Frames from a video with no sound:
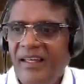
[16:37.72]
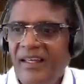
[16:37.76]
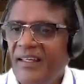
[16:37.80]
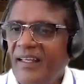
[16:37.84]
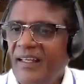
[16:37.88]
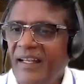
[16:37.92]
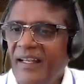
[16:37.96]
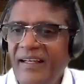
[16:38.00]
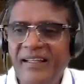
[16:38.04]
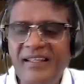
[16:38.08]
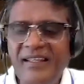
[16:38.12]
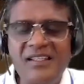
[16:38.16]

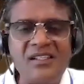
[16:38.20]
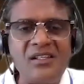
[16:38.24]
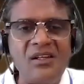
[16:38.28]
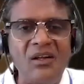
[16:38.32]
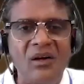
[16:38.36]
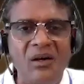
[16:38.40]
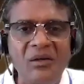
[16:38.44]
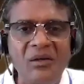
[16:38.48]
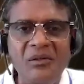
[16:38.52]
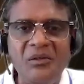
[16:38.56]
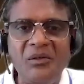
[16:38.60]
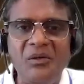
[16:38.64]
It is
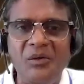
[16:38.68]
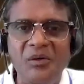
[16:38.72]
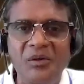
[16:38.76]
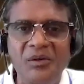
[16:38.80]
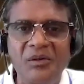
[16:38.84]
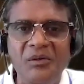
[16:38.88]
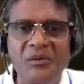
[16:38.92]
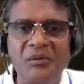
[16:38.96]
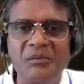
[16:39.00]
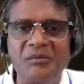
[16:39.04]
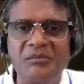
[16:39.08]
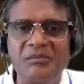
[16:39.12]
not
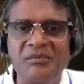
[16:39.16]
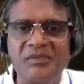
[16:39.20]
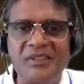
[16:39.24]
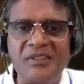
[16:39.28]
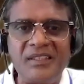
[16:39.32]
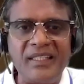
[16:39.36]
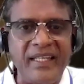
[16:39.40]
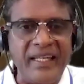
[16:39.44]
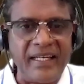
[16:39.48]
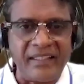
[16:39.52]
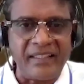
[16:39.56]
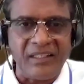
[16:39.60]
going to
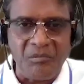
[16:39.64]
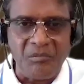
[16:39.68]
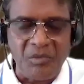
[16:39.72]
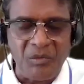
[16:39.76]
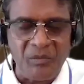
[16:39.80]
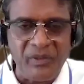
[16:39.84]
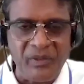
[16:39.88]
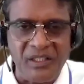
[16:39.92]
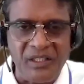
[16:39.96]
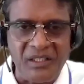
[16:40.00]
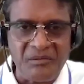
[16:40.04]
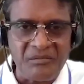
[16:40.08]
get the
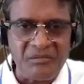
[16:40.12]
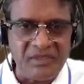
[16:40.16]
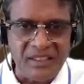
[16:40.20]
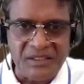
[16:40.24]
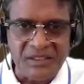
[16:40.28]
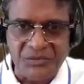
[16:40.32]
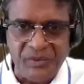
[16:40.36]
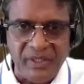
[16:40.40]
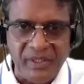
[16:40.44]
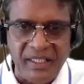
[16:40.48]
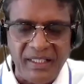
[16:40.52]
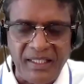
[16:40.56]
momentum.
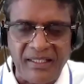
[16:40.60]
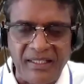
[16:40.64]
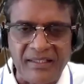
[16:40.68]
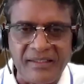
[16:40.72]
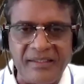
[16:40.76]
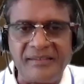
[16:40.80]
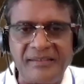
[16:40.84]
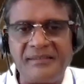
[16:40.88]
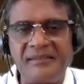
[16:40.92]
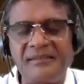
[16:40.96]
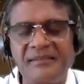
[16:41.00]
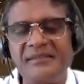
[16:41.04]
That's very
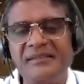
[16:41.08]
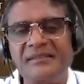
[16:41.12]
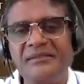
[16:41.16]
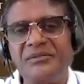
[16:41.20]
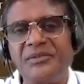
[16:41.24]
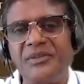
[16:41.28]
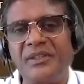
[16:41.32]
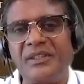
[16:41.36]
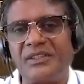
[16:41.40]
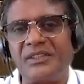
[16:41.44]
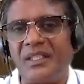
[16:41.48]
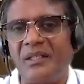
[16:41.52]
clear
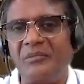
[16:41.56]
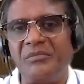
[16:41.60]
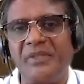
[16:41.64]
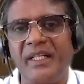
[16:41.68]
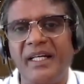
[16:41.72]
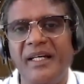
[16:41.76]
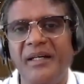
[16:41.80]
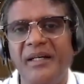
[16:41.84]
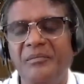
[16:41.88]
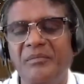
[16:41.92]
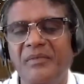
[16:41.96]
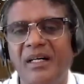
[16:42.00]
for some
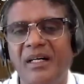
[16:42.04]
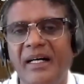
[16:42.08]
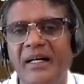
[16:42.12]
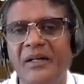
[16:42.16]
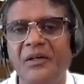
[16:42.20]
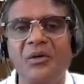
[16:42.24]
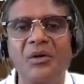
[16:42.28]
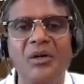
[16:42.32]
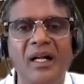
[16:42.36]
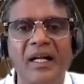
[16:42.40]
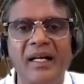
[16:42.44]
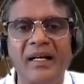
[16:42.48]
time. I
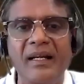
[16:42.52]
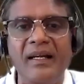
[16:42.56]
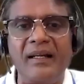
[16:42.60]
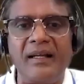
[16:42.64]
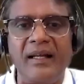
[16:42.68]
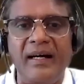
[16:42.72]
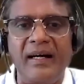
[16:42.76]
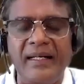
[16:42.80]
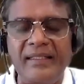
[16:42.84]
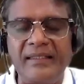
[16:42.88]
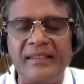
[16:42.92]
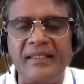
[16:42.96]
don't know
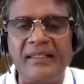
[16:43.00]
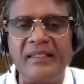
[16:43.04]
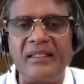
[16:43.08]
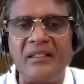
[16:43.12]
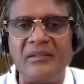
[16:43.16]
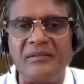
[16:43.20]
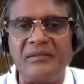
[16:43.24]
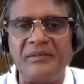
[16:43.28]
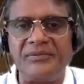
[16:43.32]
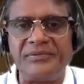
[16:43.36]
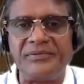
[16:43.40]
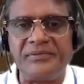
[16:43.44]
until
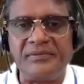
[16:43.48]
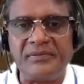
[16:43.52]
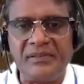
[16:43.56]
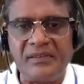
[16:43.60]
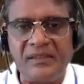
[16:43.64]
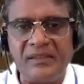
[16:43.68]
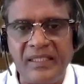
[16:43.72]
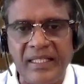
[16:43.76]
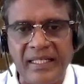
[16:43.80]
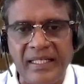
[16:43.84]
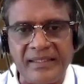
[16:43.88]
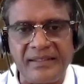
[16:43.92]
the
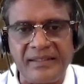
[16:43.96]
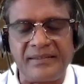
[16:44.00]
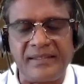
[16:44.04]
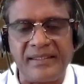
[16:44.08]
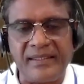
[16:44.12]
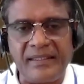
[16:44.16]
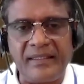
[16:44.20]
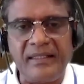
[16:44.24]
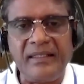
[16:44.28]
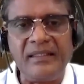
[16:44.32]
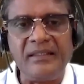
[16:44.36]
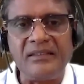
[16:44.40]
dust
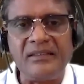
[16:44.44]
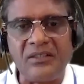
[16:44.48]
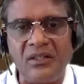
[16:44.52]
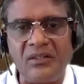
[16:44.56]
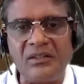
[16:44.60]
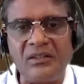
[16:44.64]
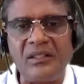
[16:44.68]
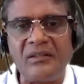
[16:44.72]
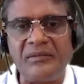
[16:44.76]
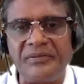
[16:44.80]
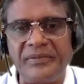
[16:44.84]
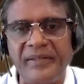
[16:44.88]
settles
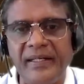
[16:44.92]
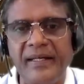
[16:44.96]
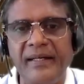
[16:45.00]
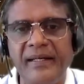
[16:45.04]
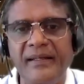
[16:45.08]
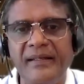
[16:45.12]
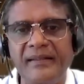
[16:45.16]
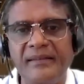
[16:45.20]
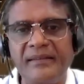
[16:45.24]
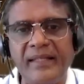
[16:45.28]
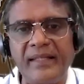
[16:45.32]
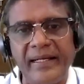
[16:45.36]
on the
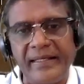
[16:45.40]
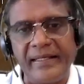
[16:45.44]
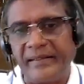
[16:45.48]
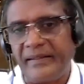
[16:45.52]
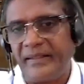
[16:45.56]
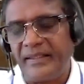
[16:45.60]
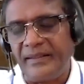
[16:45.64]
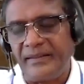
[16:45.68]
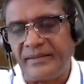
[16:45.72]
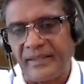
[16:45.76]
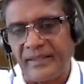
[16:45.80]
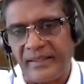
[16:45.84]
Fed
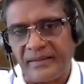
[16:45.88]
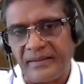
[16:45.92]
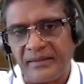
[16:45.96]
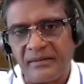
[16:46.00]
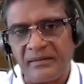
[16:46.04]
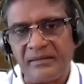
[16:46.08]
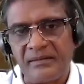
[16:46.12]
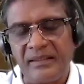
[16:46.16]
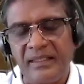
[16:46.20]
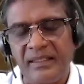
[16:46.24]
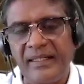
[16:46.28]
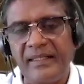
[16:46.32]
tightening
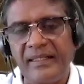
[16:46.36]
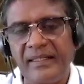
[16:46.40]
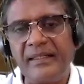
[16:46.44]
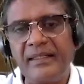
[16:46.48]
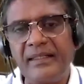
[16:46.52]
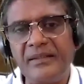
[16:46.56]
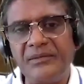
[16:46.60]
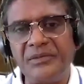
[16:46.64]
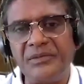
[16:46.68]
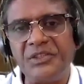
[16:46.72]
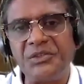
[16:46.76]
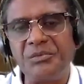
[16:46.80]
cycle,
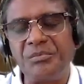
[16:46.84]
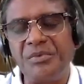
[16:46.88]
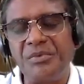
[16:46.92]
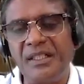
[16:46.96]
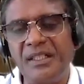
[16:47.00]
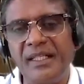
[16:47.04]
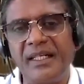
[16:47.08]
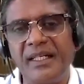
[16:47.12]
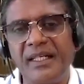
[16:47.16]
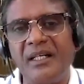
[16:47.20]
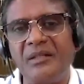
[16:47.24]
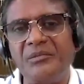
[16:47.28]
until the
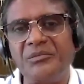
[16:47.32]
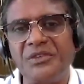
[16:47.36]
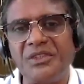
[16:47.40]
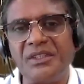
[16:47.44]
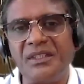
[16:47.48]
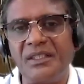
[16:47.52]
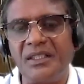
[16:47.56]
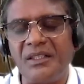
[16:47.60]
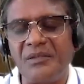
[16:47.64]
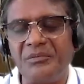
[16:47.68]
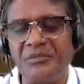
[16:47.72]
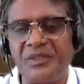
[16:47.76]
visibility comes
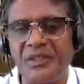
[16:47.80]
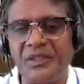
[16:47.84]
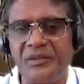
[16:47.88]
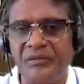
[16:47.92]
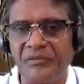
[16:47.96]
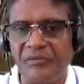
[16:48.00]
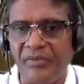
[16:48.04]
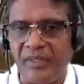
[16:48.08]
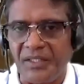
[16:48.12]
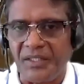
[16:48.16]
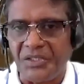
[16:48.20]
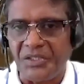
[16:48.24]
in terms of
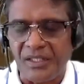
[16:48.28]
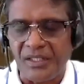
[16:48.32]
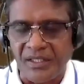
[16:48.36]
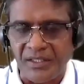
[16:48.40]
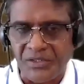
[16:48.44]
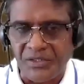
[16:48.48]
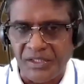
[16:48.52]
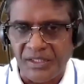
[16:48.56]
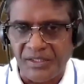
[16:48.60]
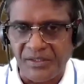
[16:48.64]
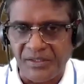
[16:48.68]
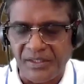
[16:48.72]
inflation
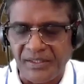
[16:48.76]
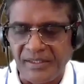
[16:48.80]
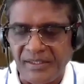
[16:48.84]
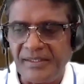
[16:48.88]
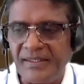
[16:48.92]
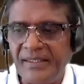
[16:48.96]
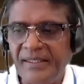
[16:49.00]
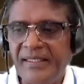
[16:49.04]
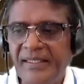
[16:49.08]
trajectory.